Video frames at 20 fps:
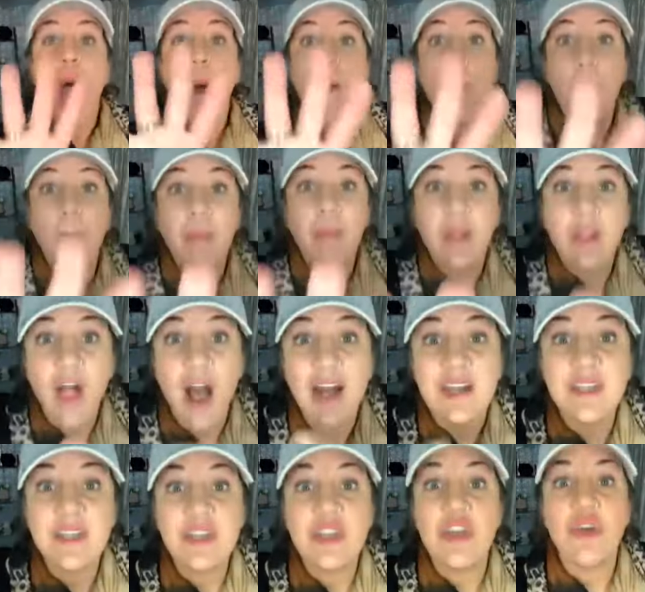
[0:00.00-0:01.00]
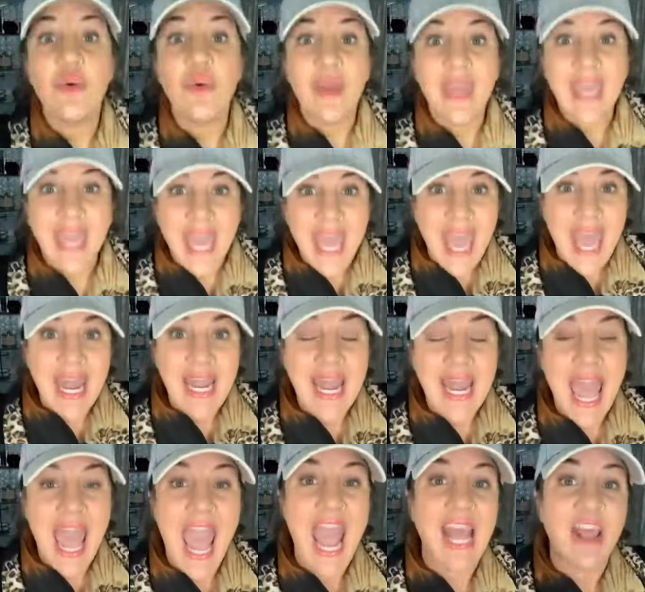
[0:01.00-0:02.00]
Plus, you get
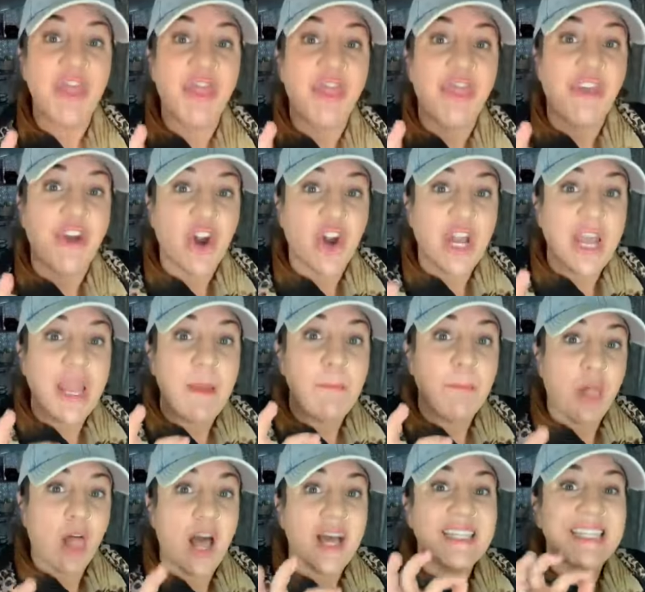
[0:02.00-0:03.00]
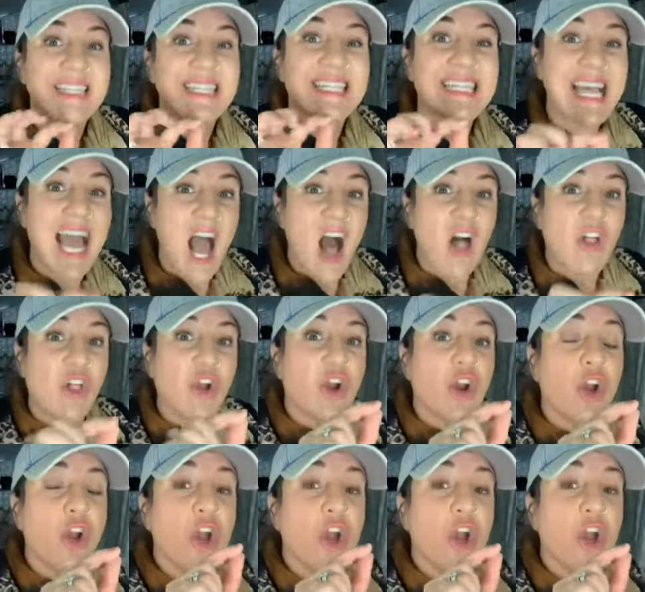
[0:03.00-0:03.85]
a 30 plus dollar